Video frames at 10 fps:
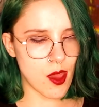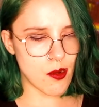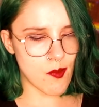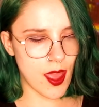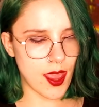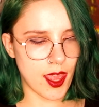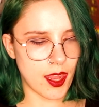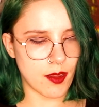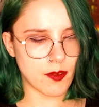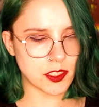All
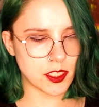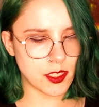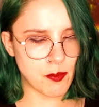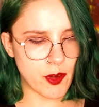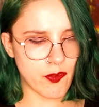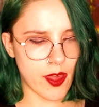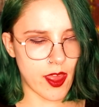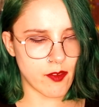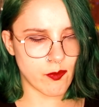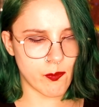right, question number
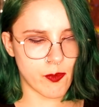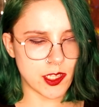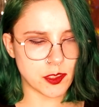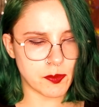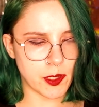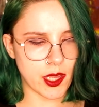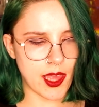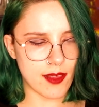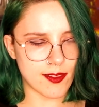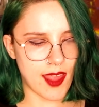5. Which
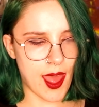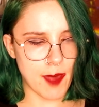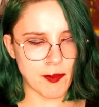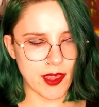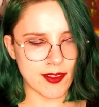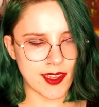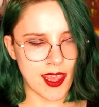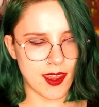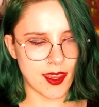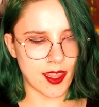book has the
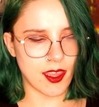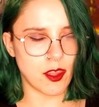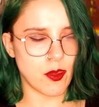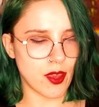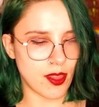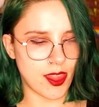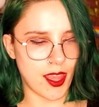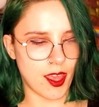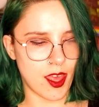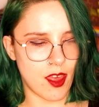happiest ending you can
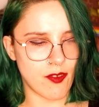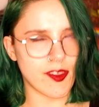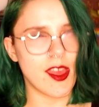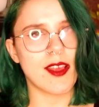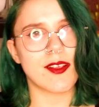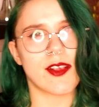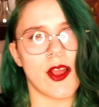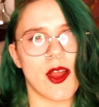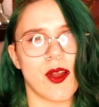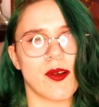think of?
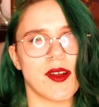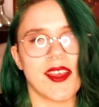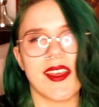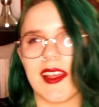So,